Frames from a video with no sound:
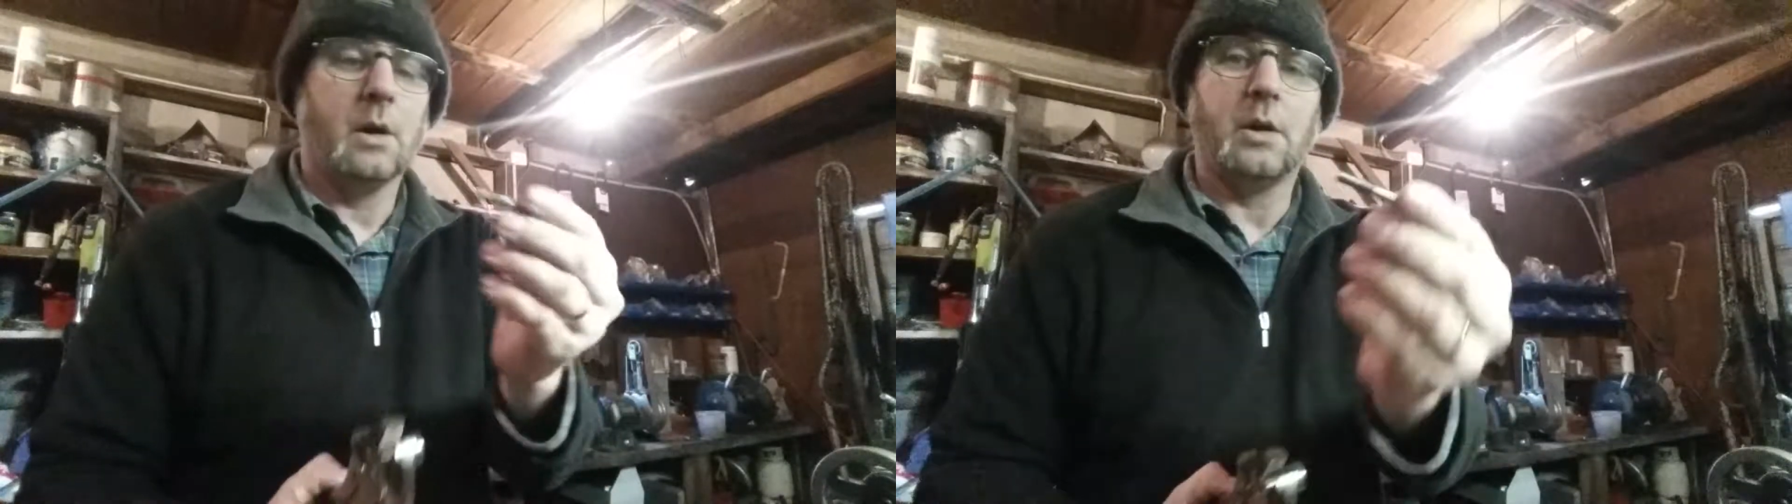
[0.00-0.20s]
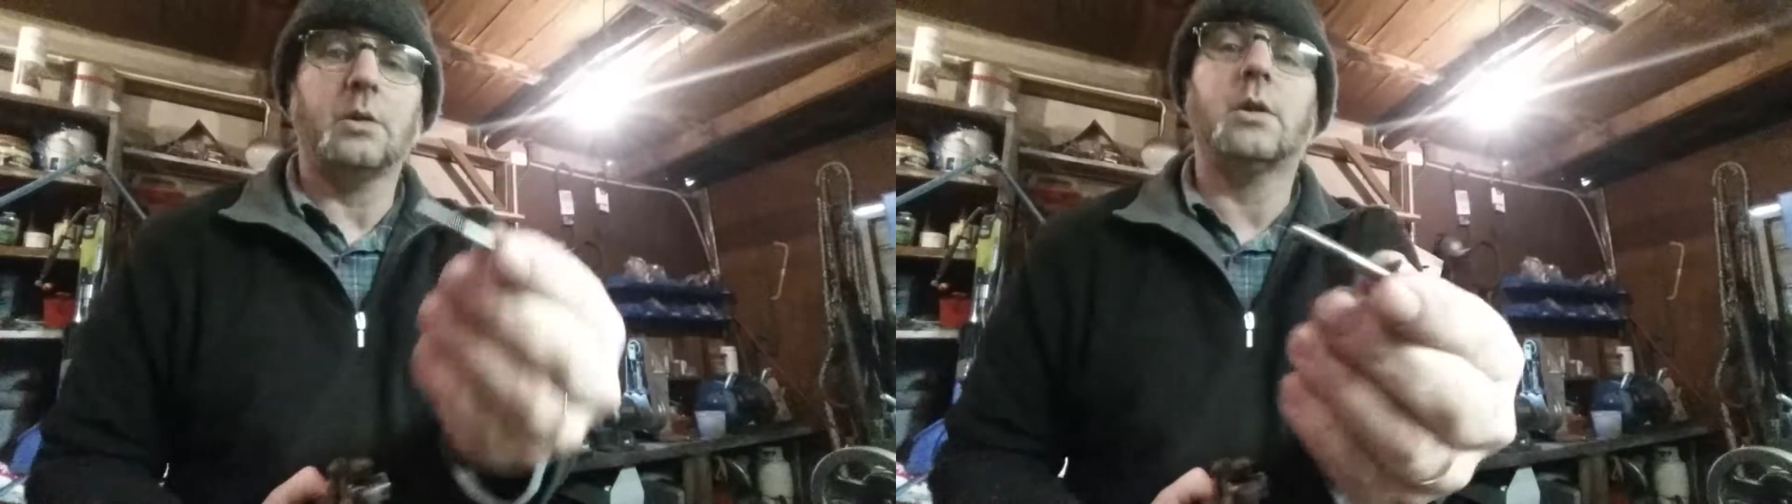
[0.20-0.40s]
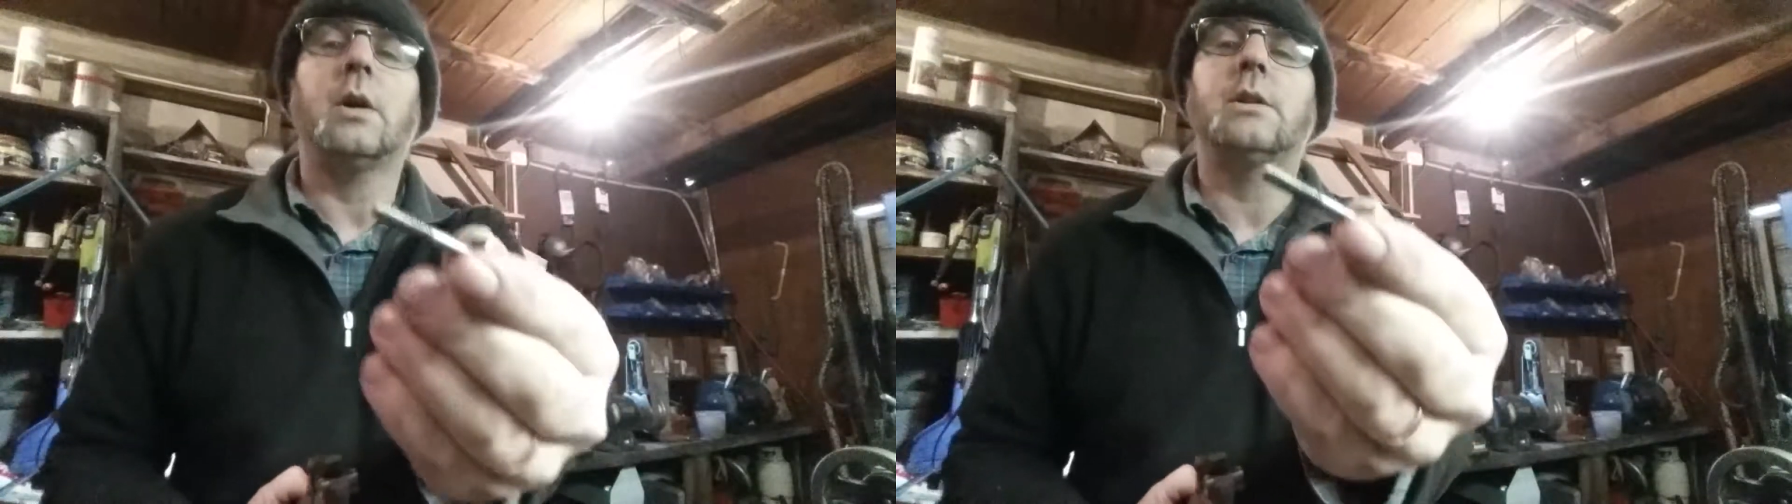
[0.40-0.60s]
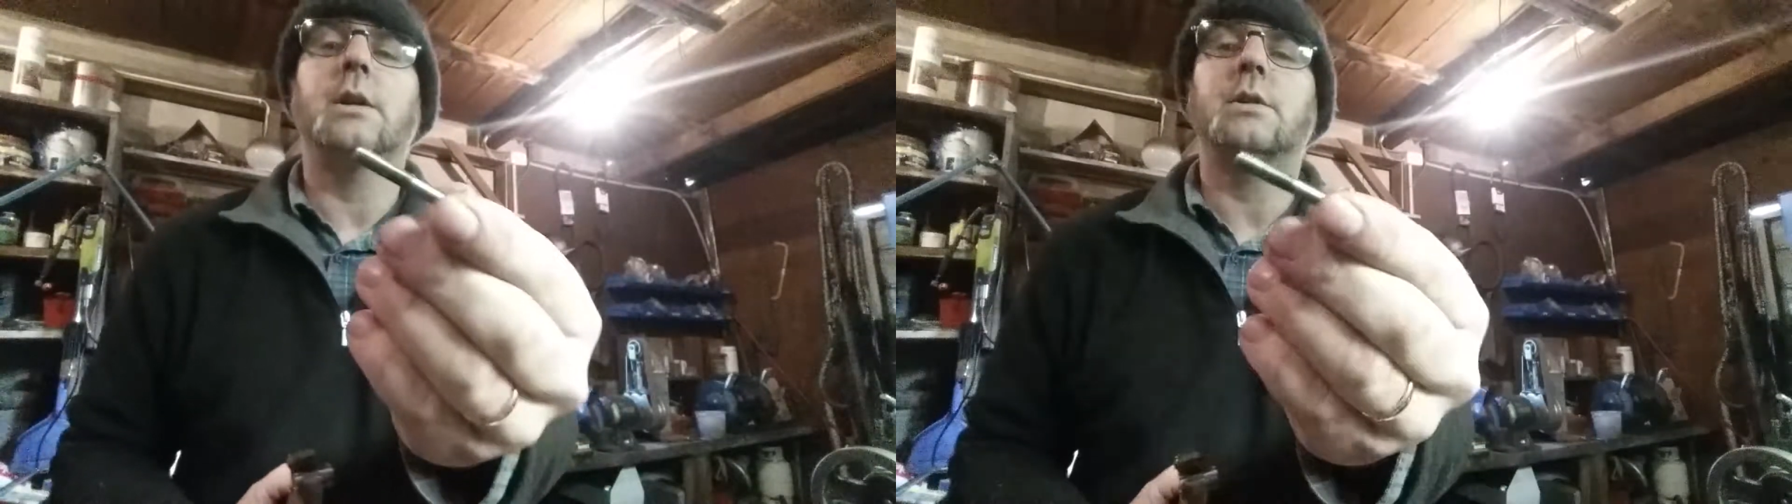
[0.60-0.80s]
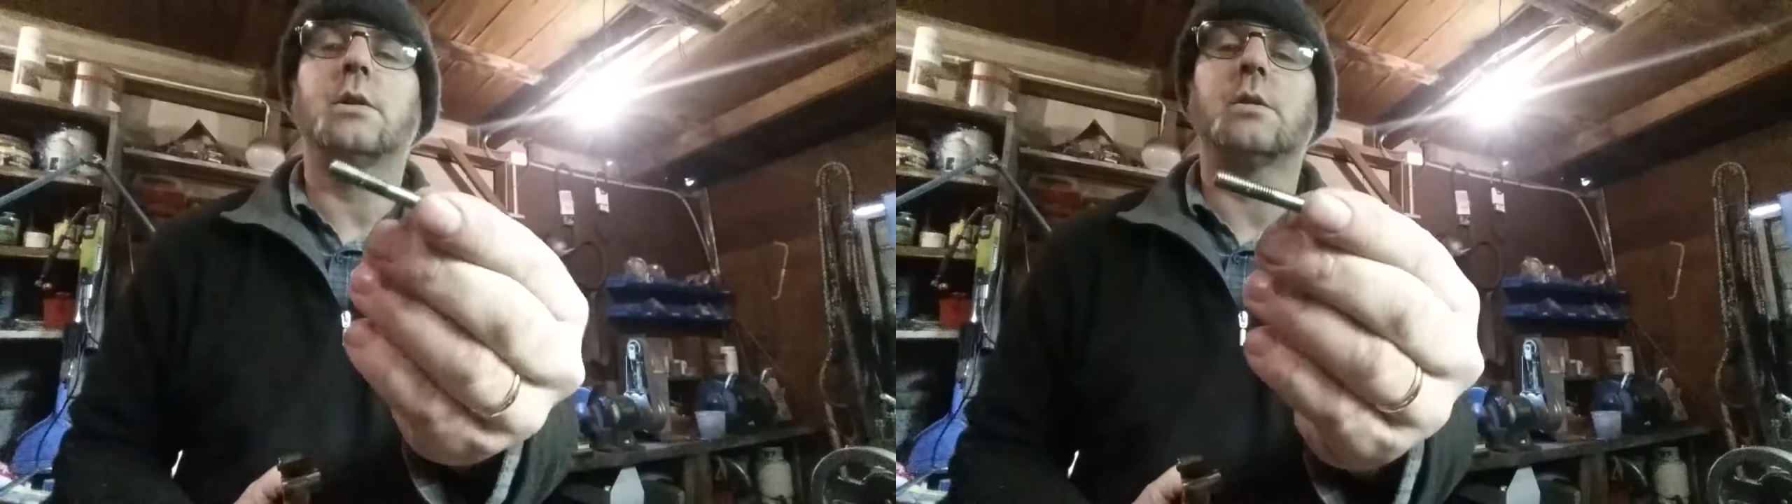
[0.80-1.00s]
and use a high
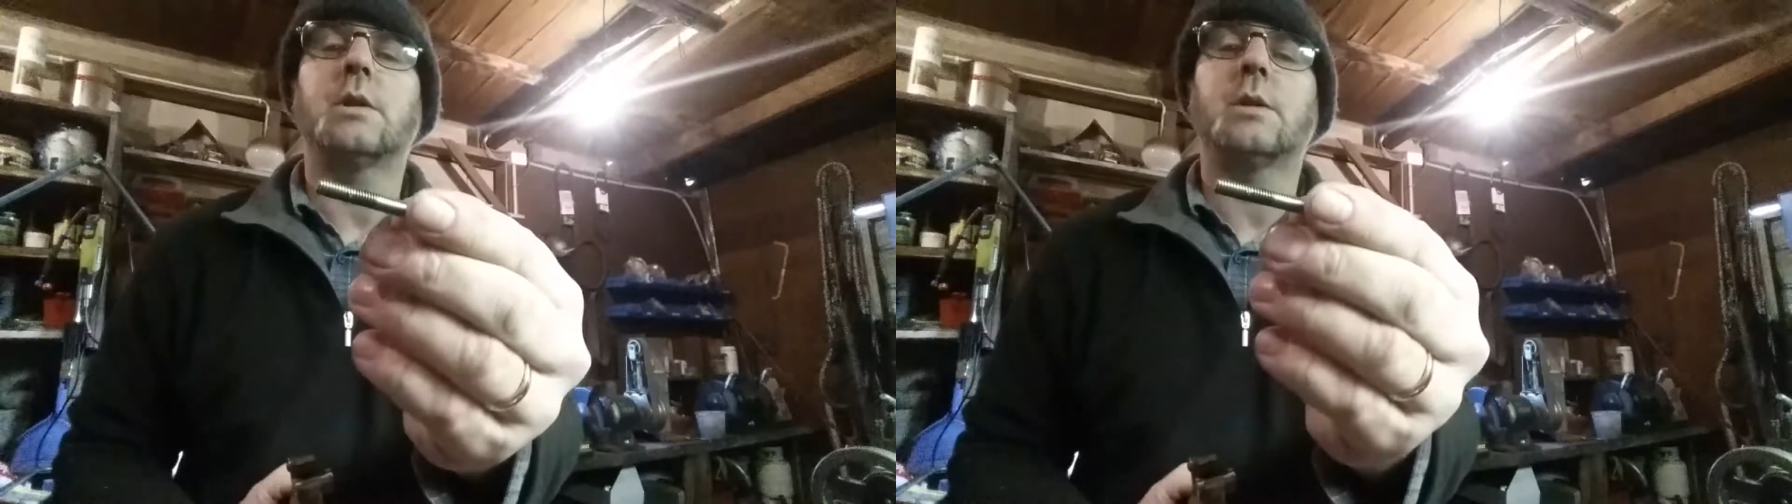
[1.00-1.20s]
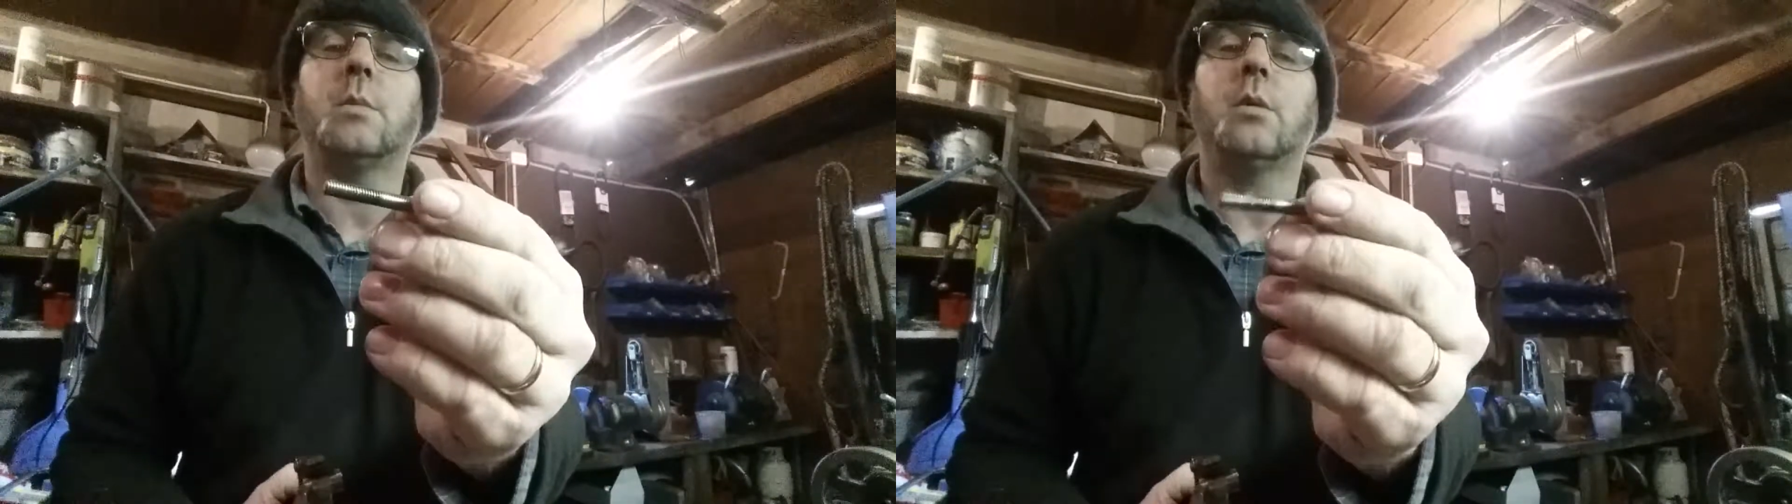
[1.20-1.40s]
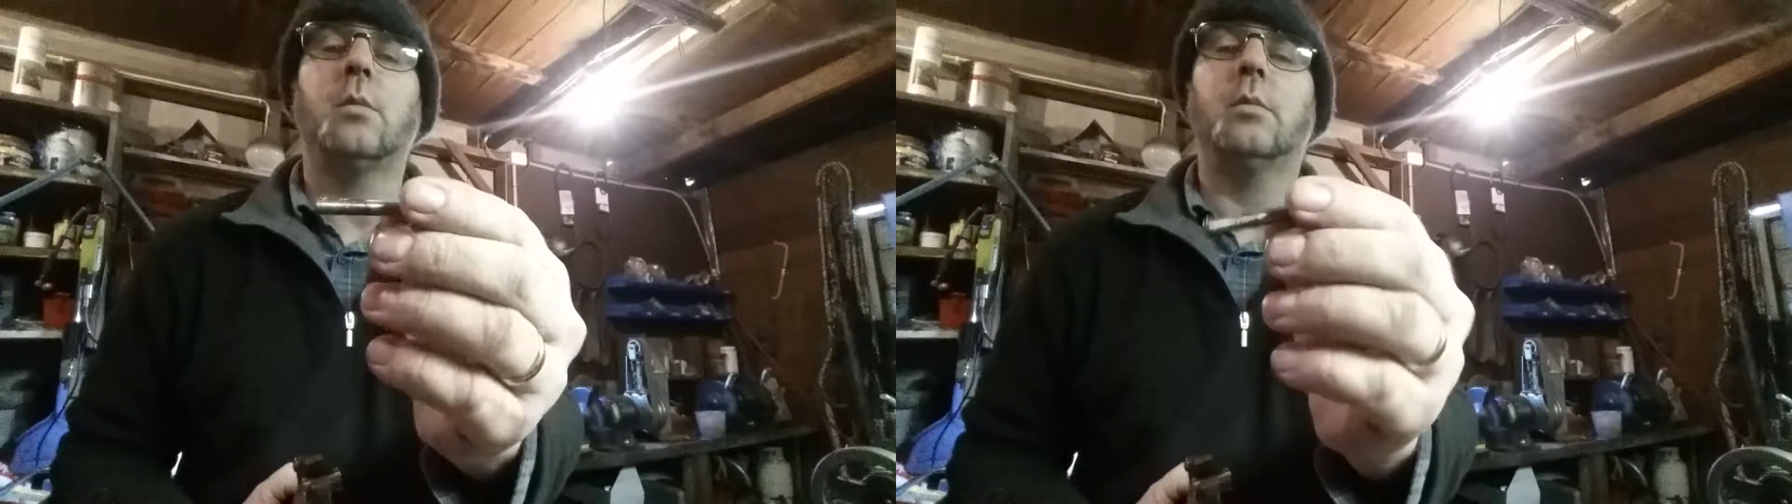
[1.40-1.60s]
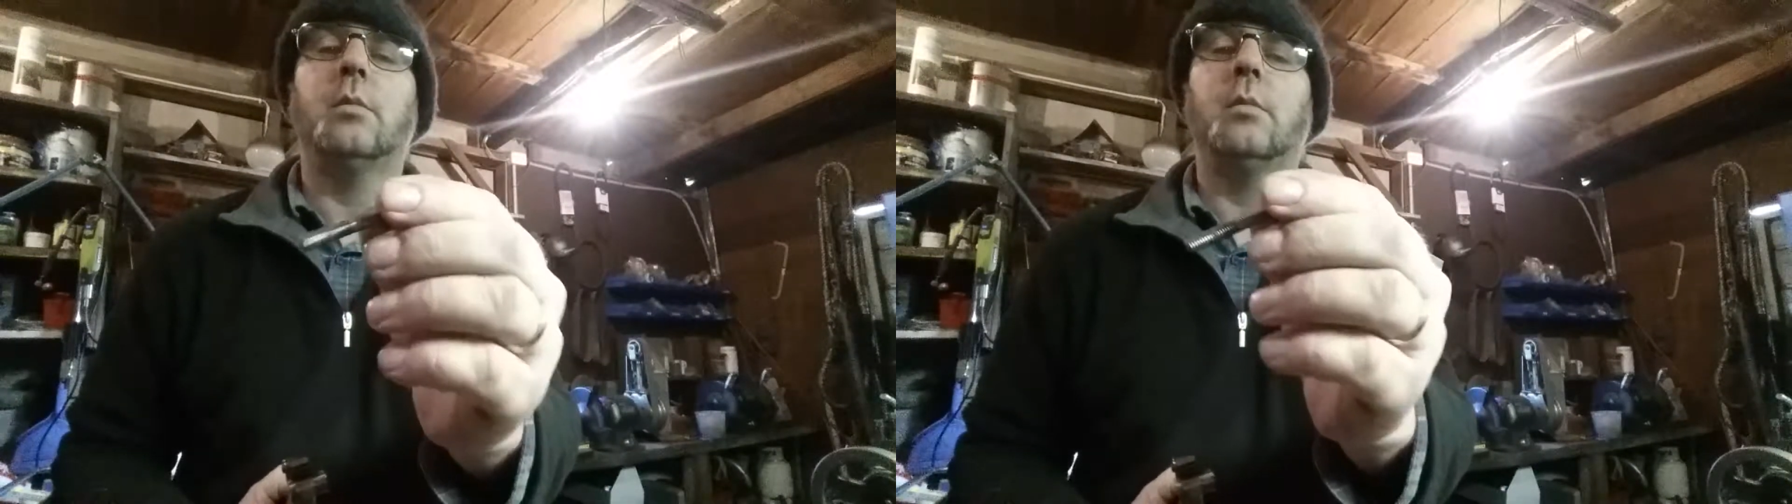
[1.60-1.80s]
tensile 6mm